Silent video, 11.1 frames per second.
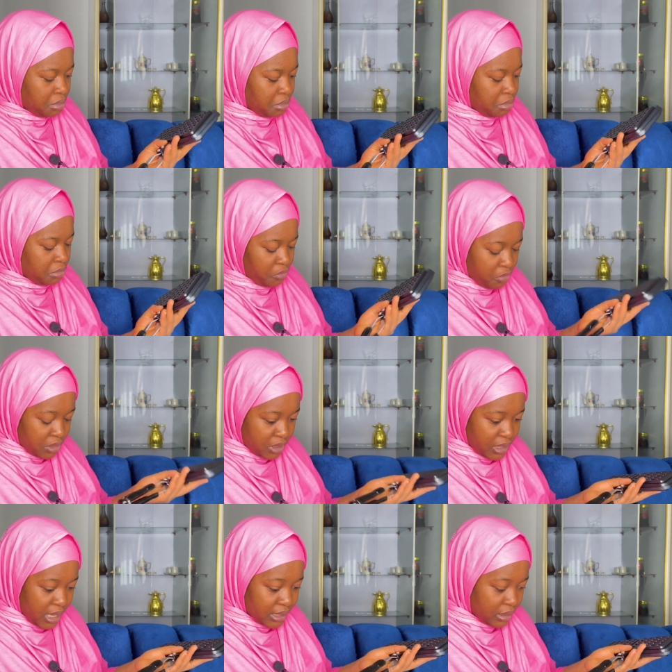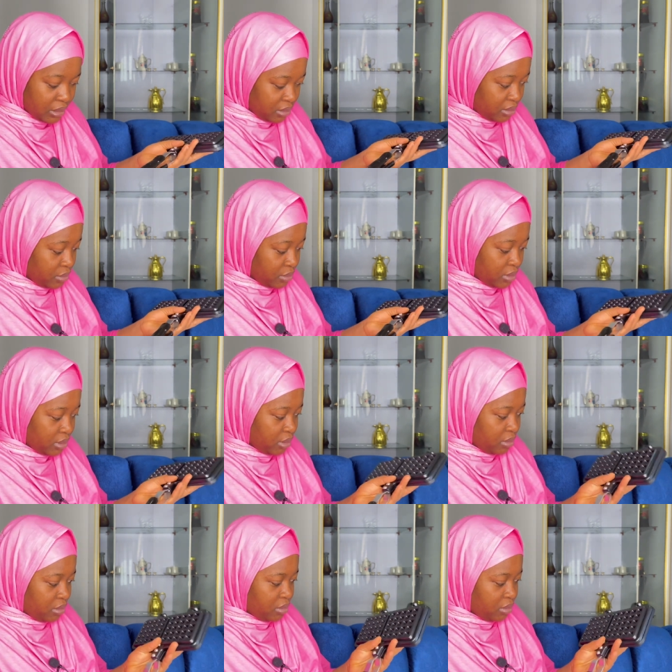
okay for a start this is okay